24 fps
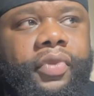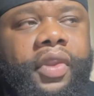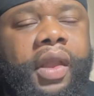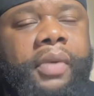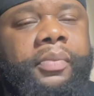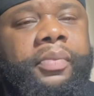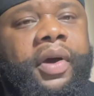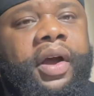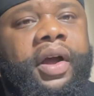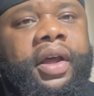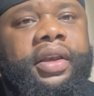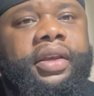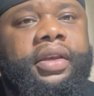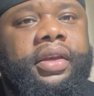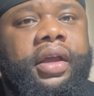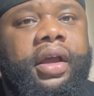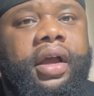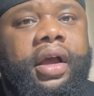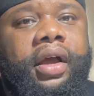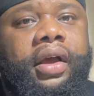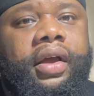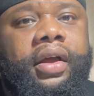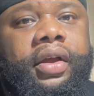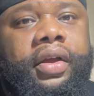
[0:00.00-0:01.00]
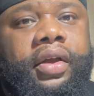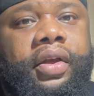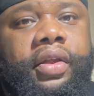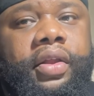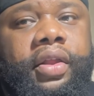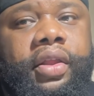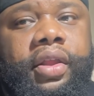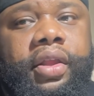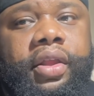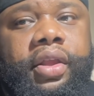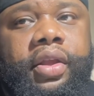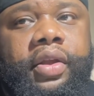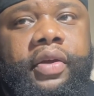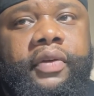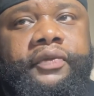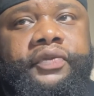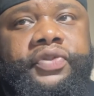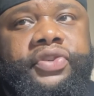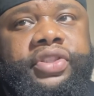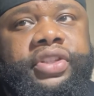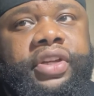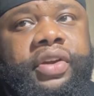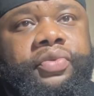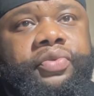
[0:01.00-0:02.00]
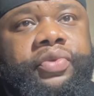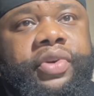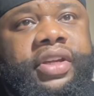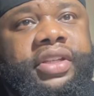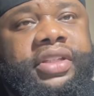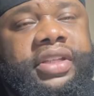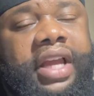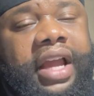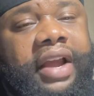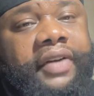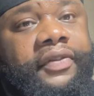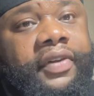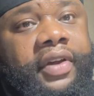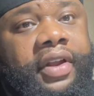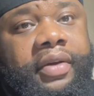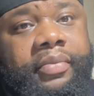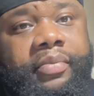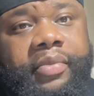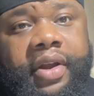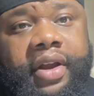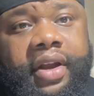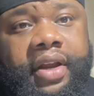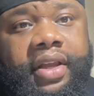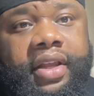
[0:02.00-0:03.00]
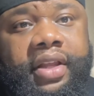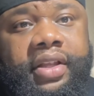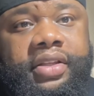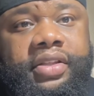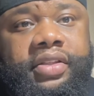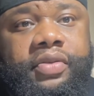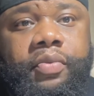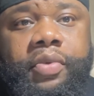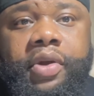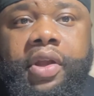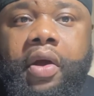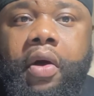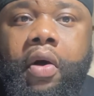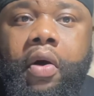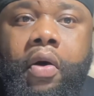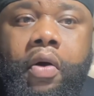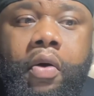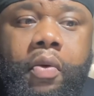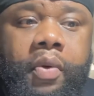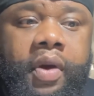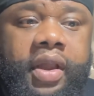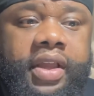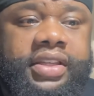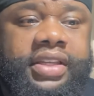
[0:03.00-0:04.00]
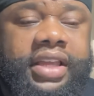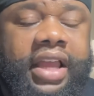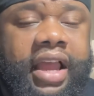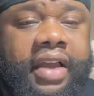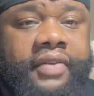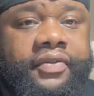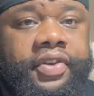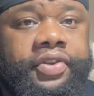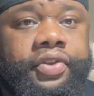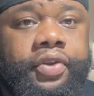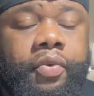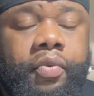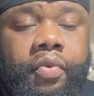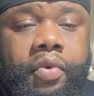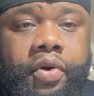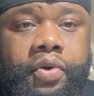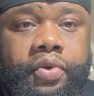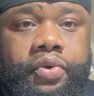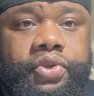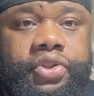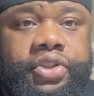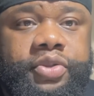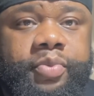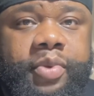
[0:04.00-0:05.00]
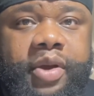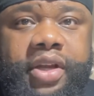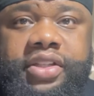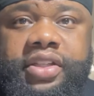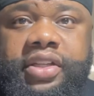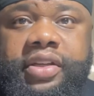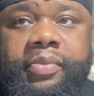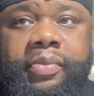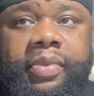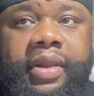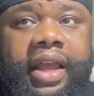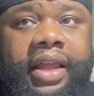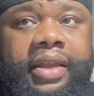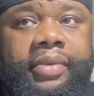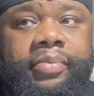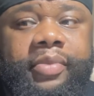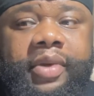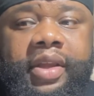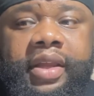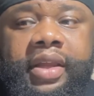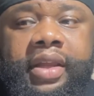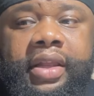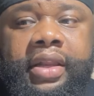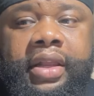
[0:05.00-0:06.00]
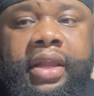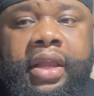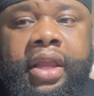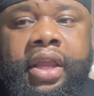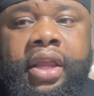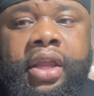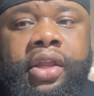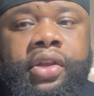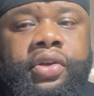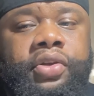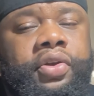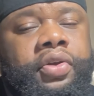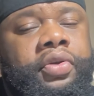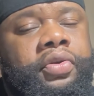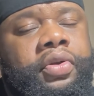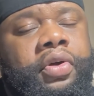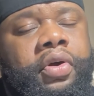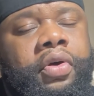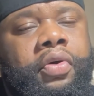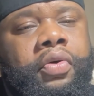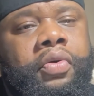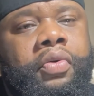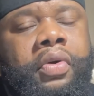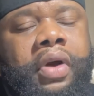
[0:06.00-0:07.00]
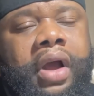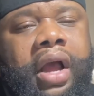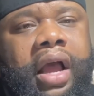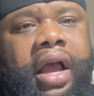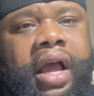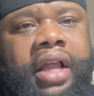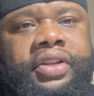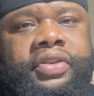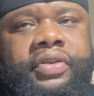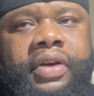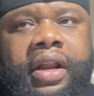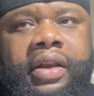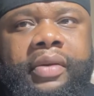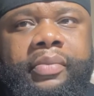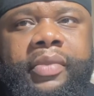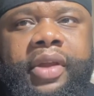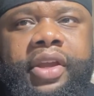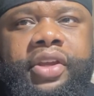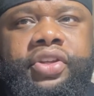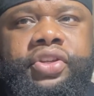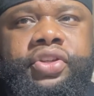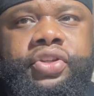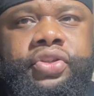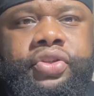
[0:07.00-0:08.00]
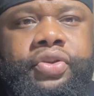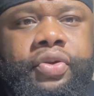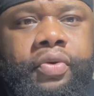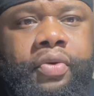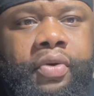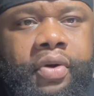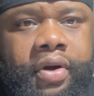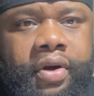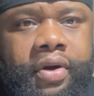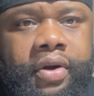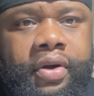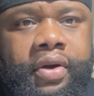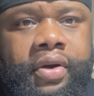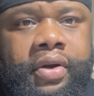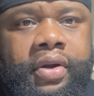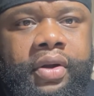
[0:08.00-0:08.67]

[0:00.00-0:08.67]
but for some reason, African Americans, we always have it the worst, especially black men. Do you know, I try to make sure